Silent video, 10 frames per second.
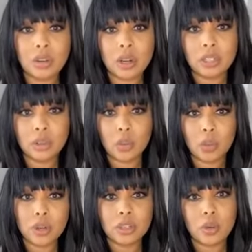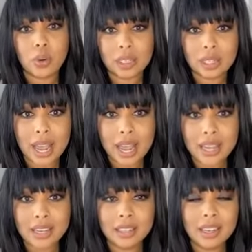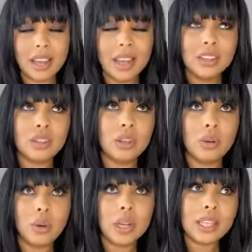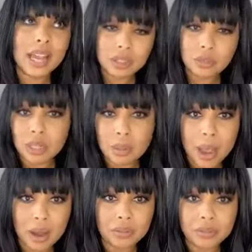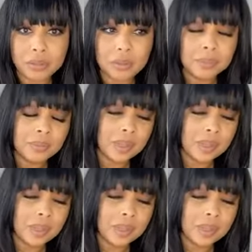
starts to work towards that end. So that's really powerful.